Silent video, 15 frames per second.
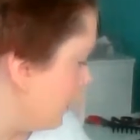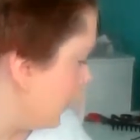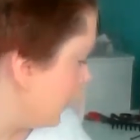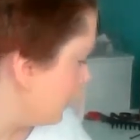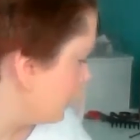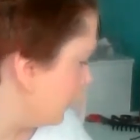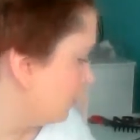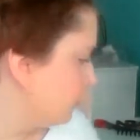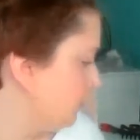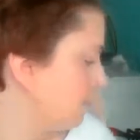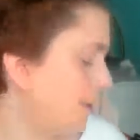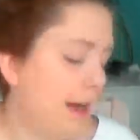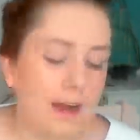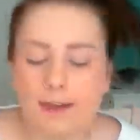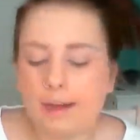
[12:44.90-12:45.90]
Next I'll do
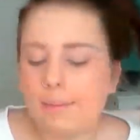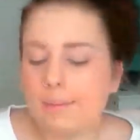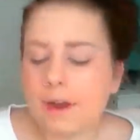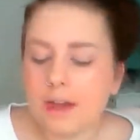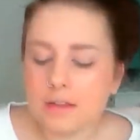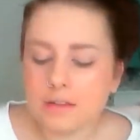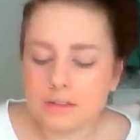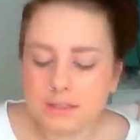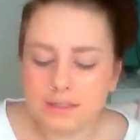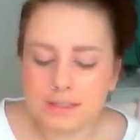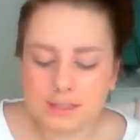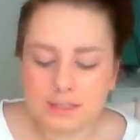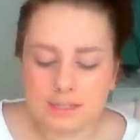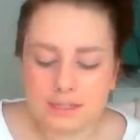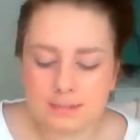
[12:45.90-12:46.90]
my eyebrows.
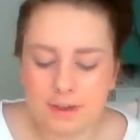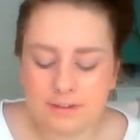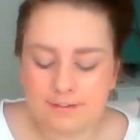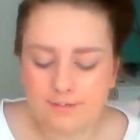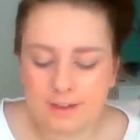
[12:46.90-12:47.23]
This is my